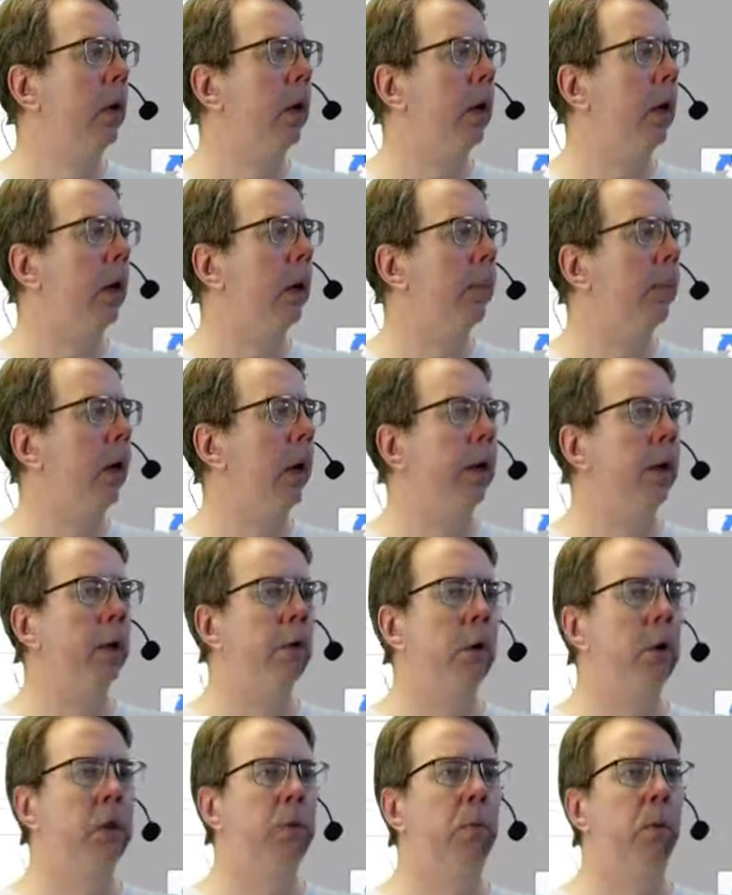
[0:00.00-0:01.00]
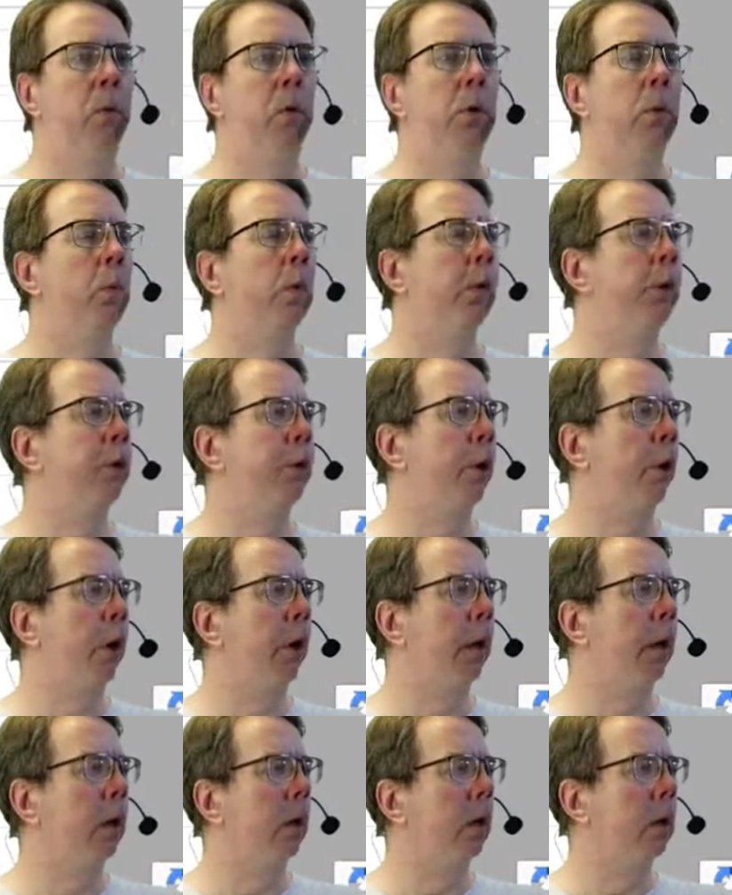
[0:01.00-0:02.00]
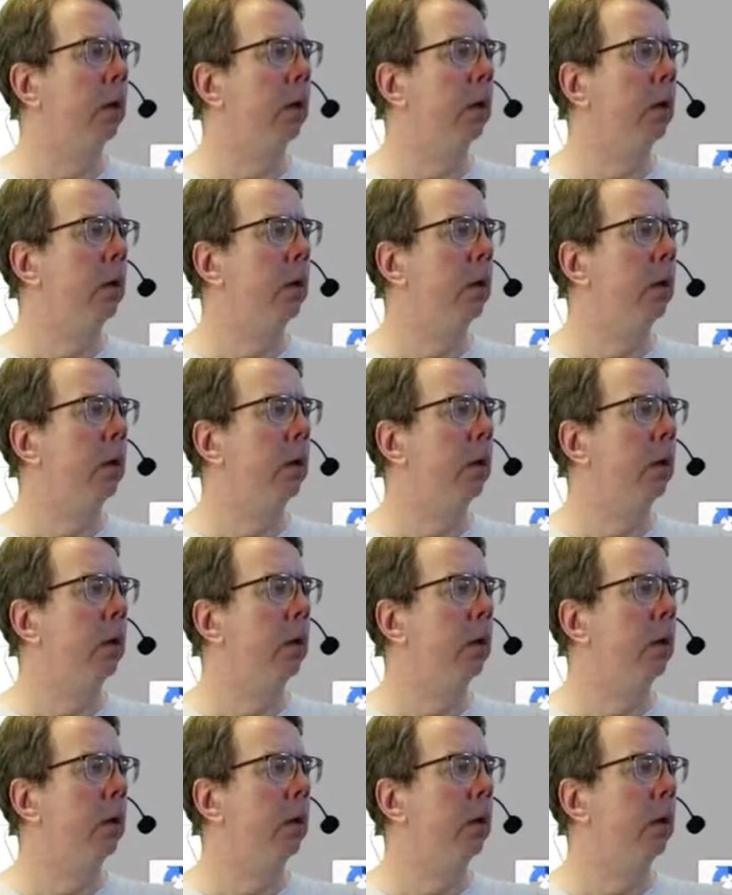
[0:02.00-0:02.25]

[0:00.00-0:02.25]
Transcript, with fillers: Um, under Explore Woodturning